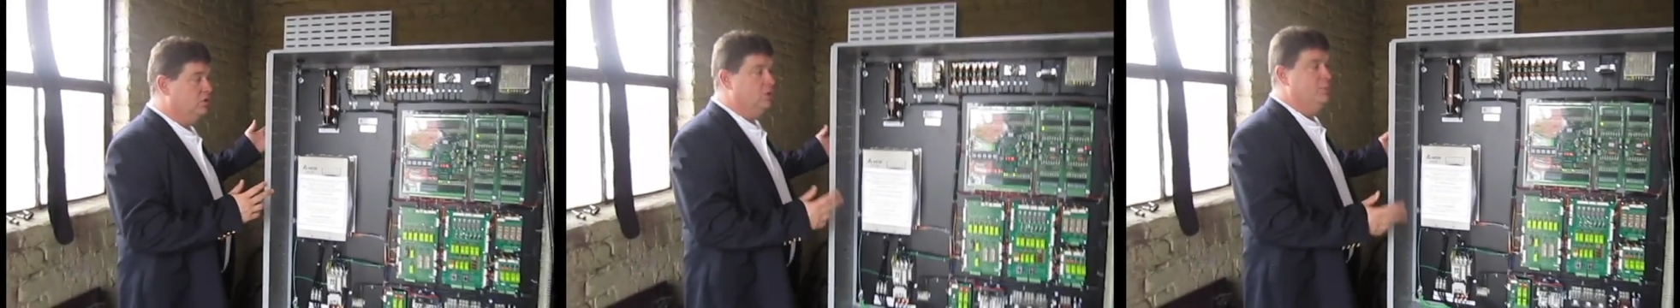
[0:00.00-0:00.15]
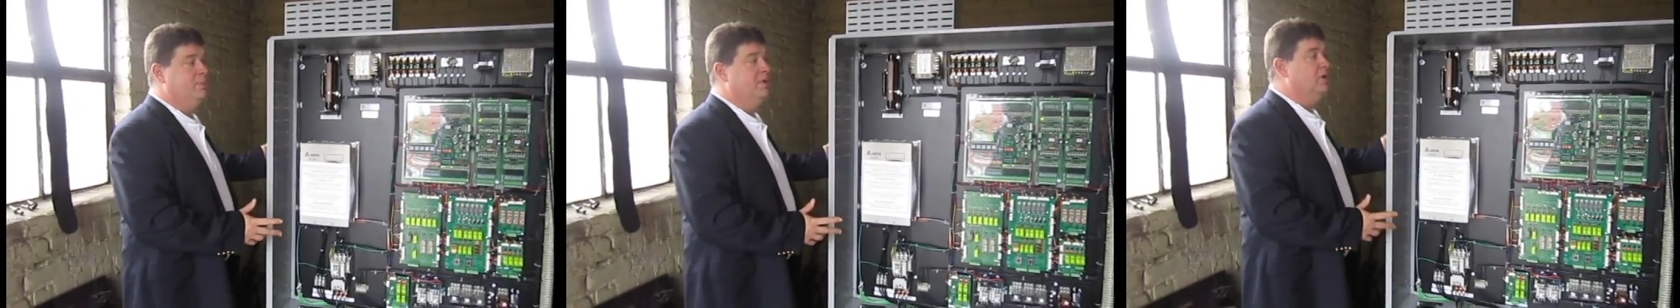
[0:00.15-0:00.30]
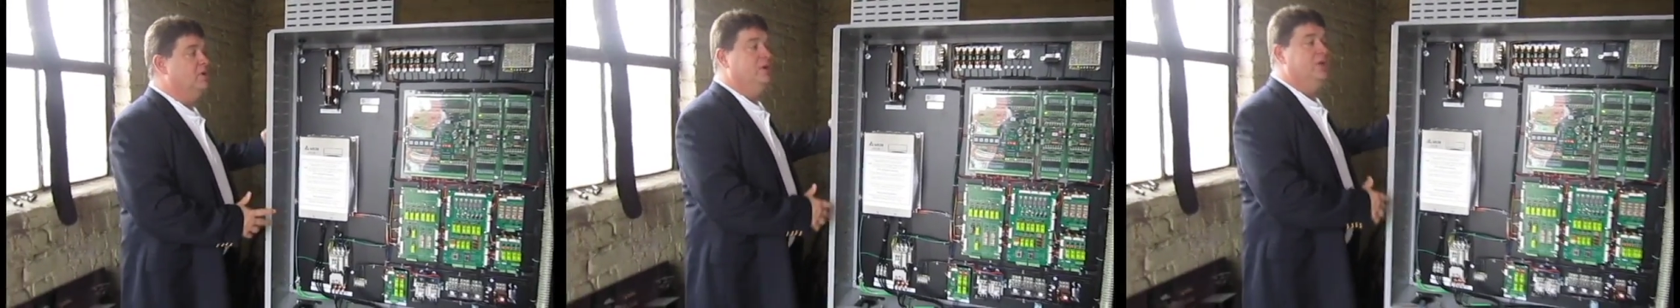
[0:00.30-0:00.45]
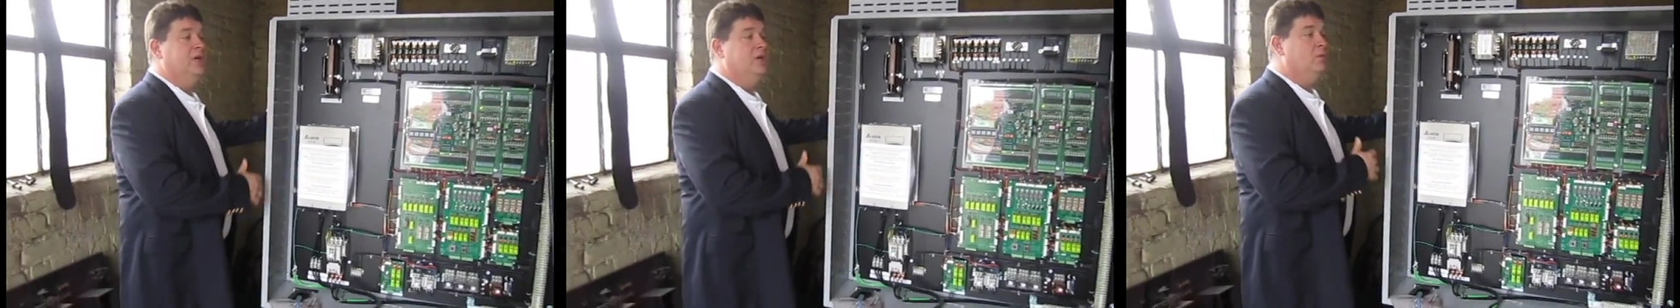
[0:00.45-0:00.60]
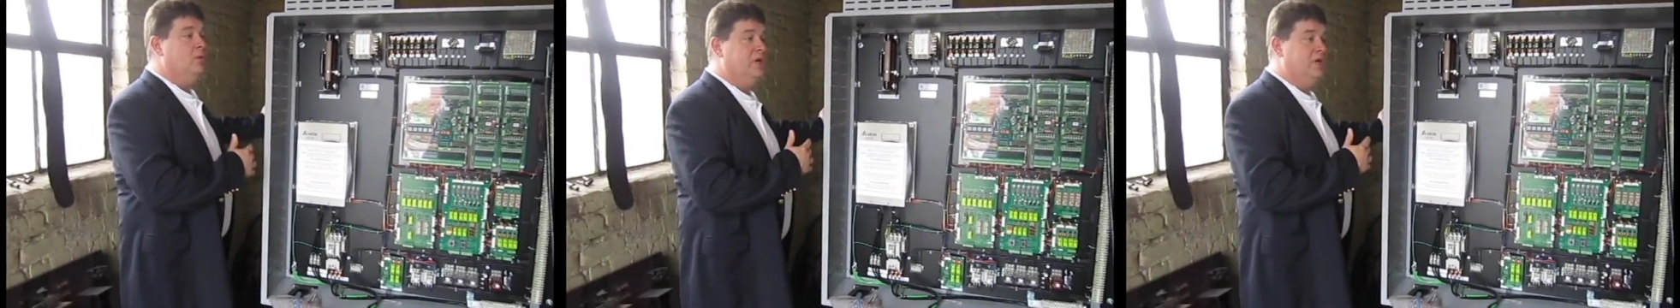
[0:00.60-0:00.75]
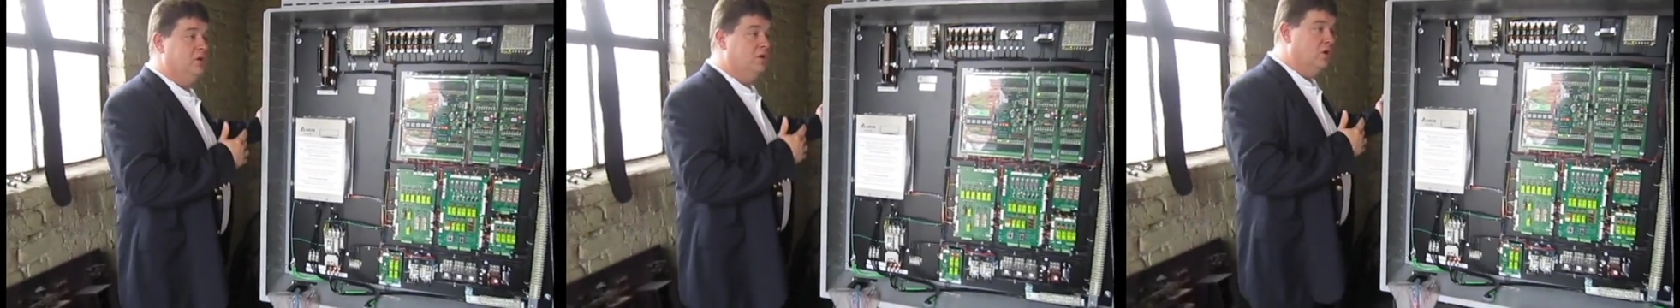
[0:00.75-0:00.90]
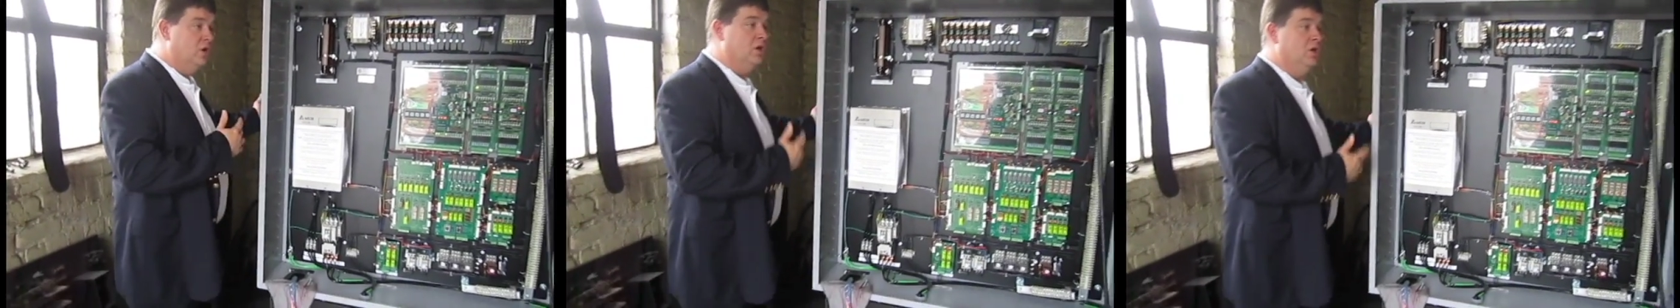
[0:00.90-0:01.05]
good building where
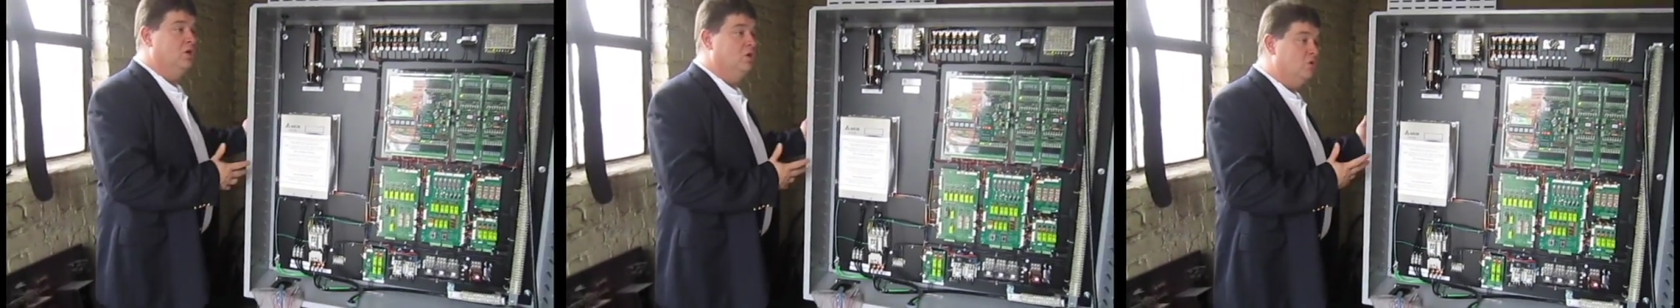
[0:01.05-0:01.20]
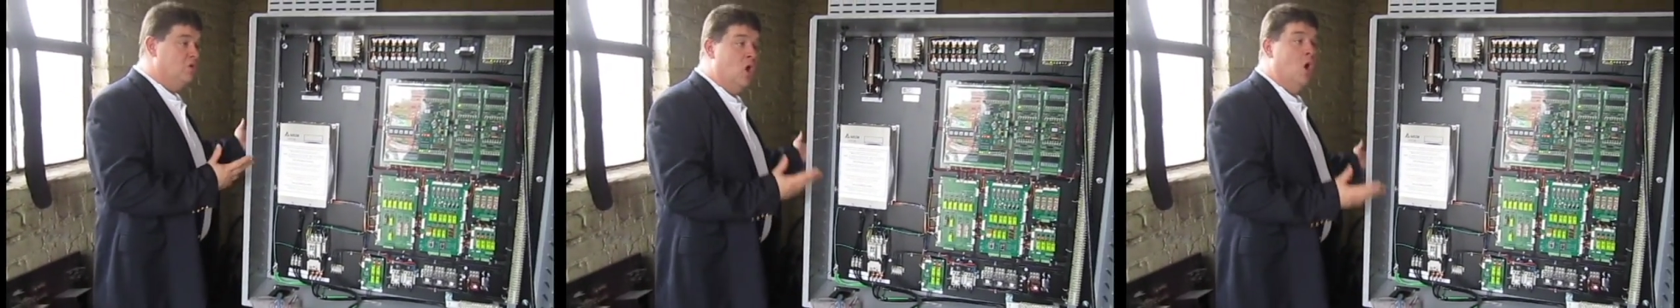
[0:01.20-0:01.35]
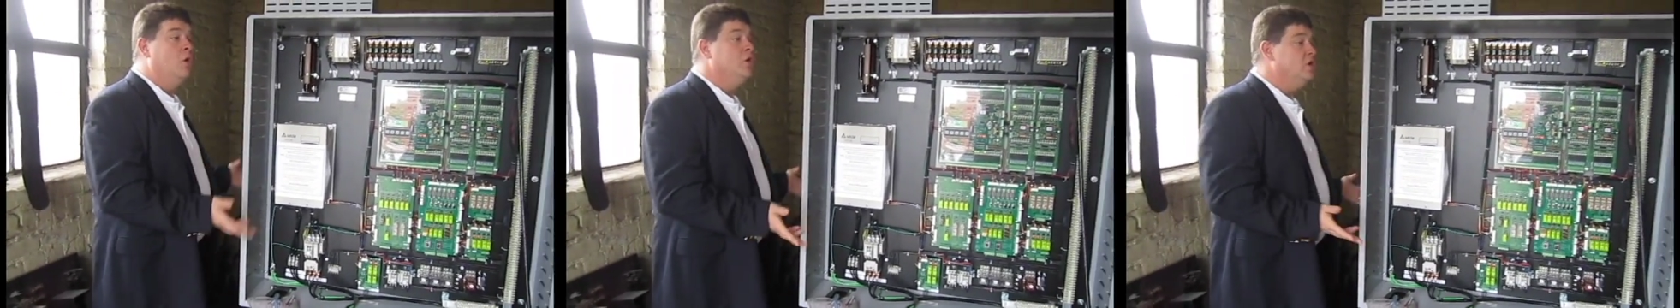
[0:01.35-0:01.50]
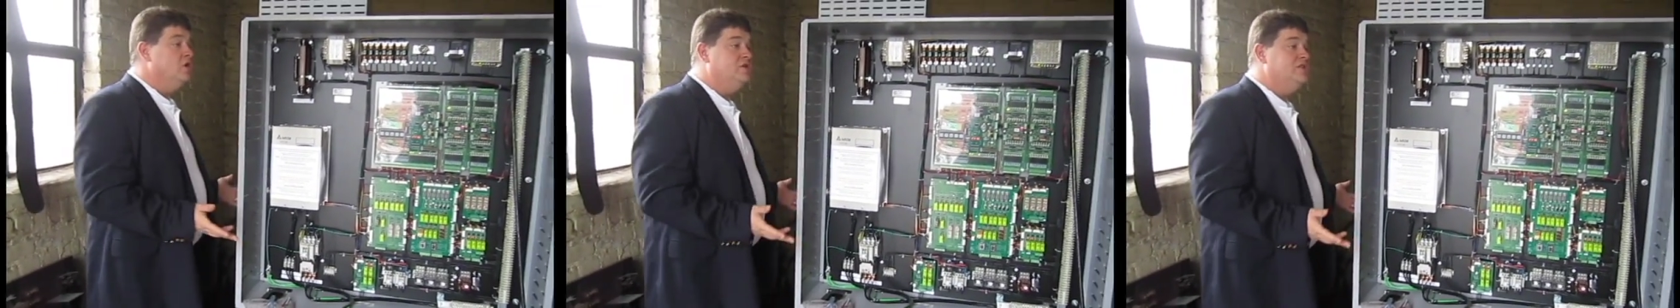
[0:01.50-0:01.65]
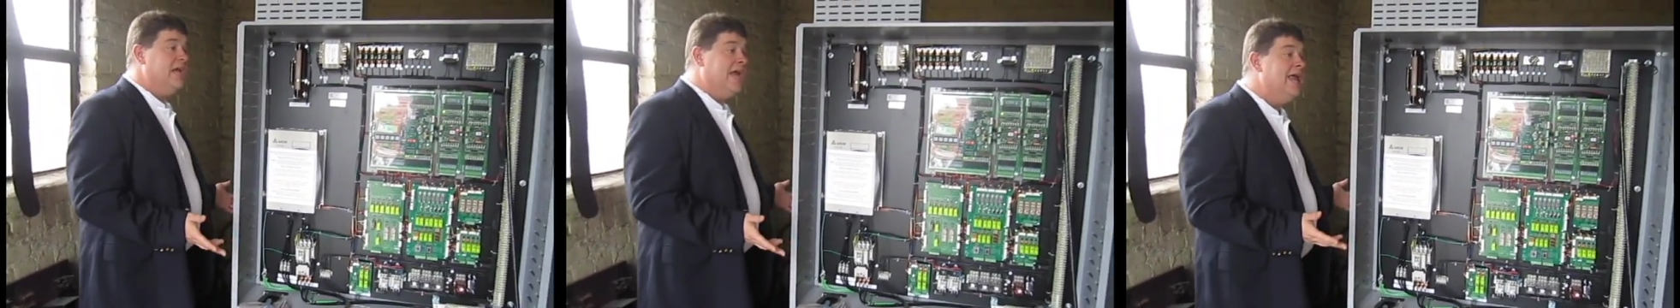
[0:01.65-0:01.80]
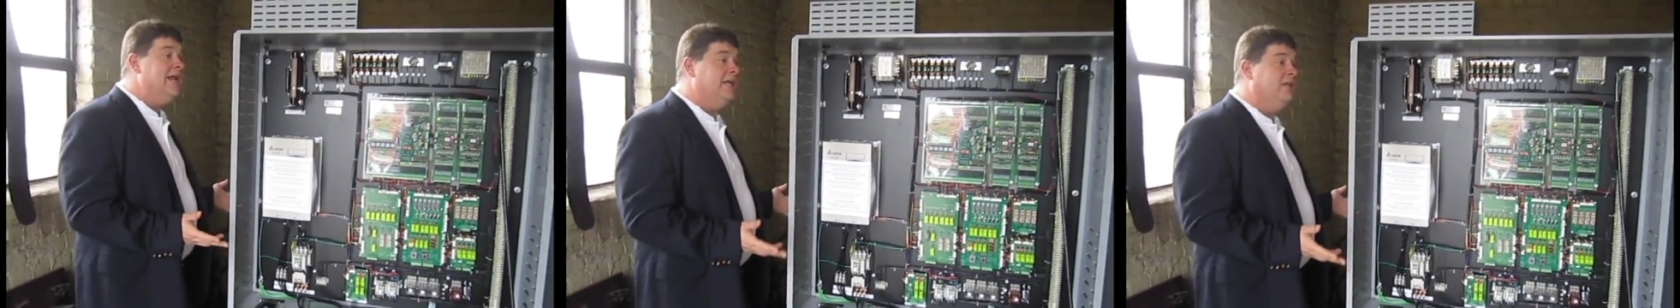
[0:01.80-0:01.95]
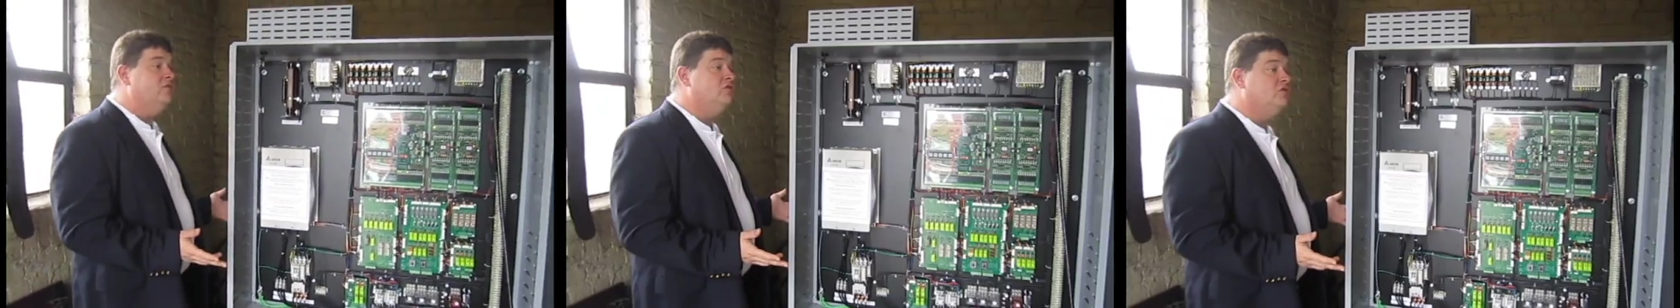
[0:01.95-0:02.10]
you know your
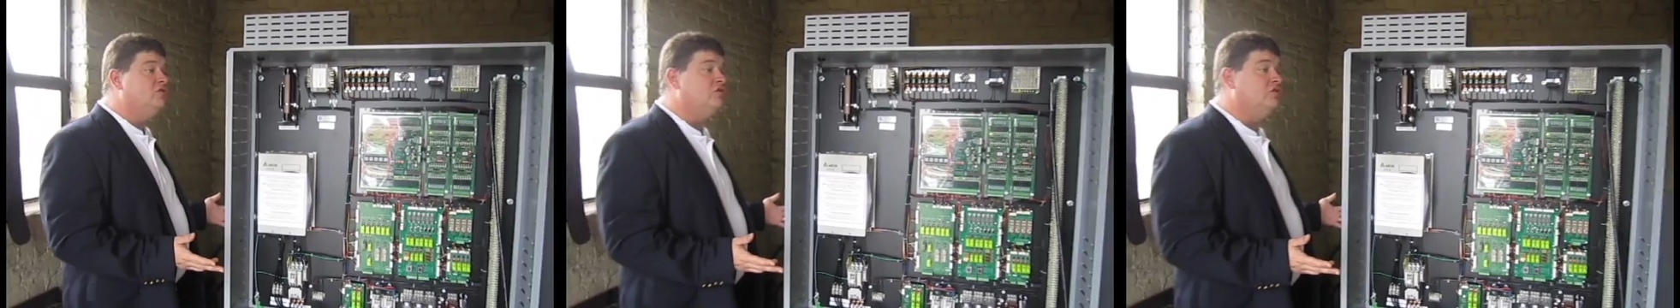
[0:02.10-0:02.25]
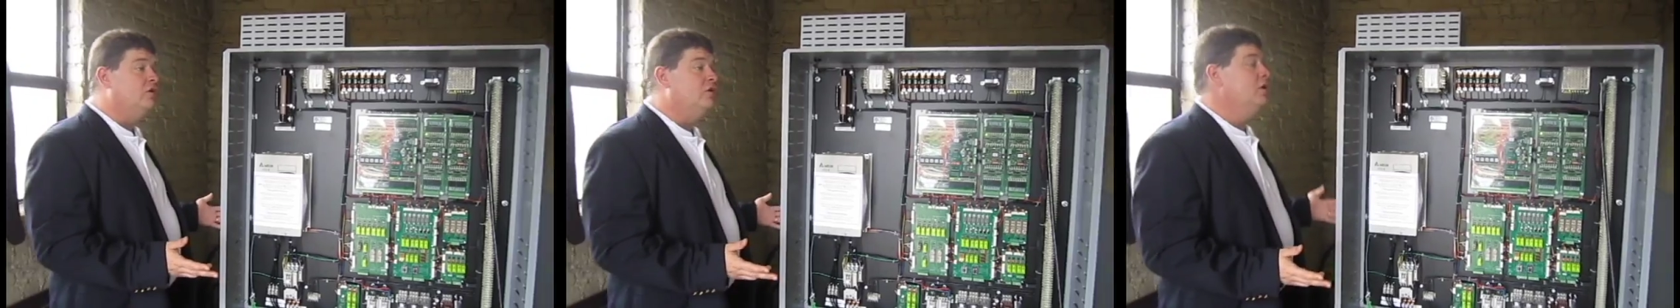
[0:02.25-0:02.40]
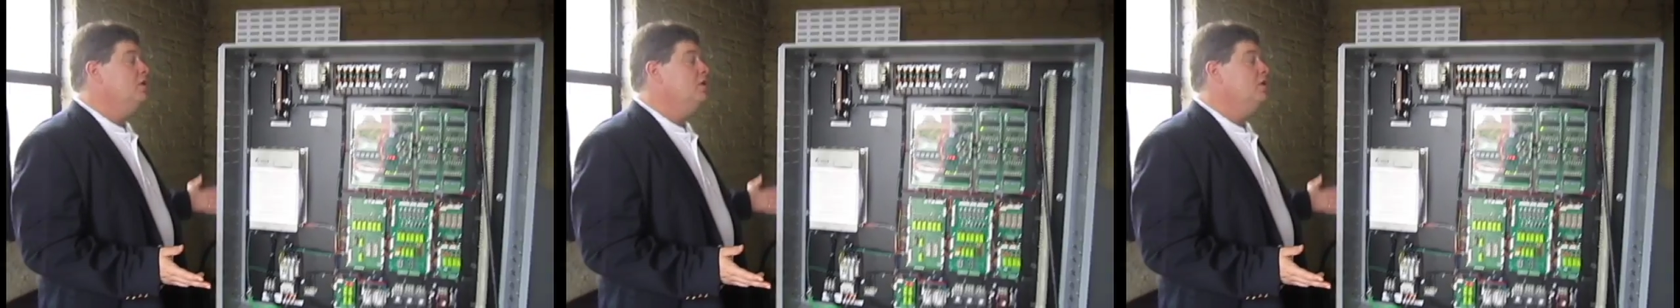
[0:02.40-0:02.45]
tenants,